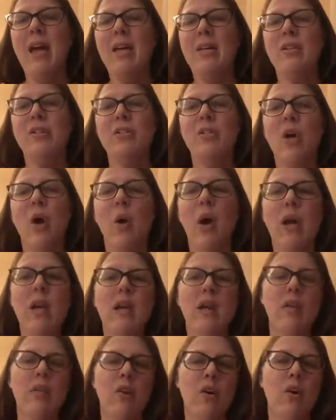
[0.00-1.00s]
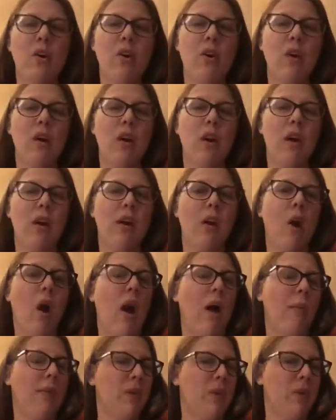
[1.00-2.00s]
So another kind of
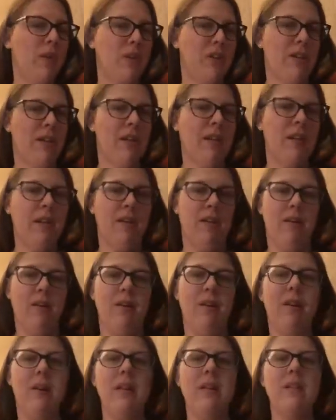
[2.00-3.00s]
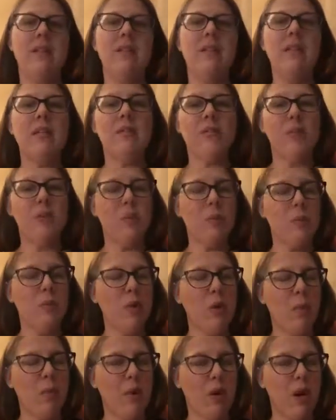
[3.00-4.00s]
common question I hear is the difference
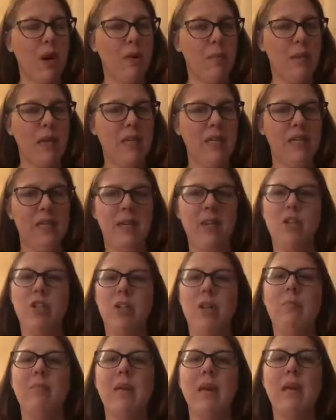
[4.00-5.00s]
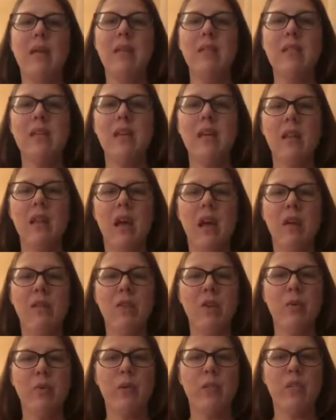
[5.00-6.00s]
between prayer and meditation. And I see a lot of you
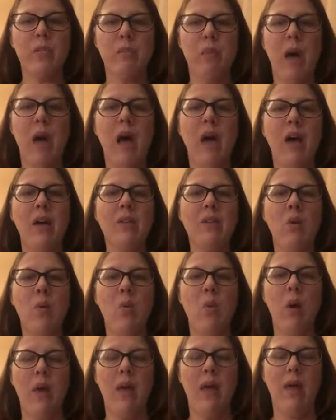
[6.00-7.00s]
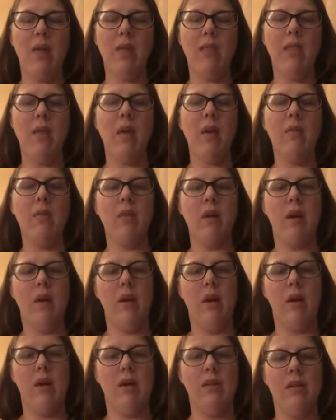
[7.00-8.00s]
respond with
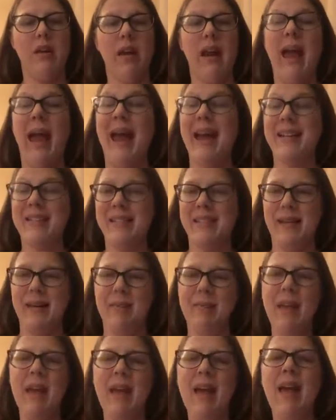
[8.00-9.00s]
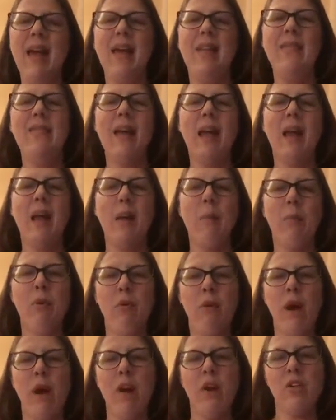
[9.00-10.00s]
the kind of axiom that
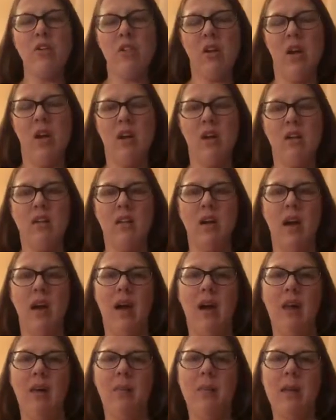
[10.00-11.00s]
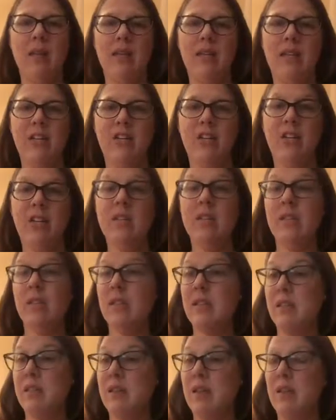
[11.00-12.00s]
prayer is talking to God, meditation is
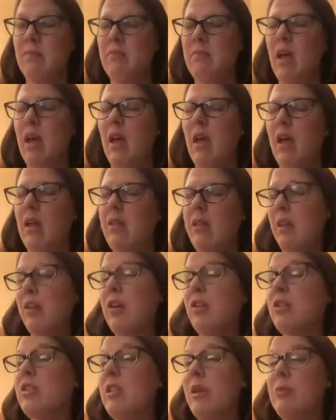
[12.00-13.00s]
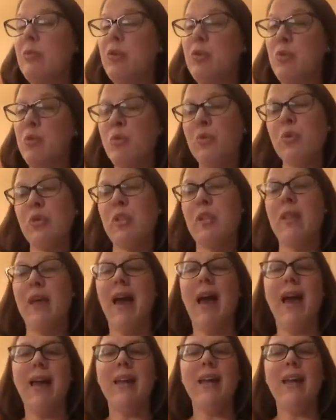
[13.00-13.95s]
listening. I think there is some truth to that.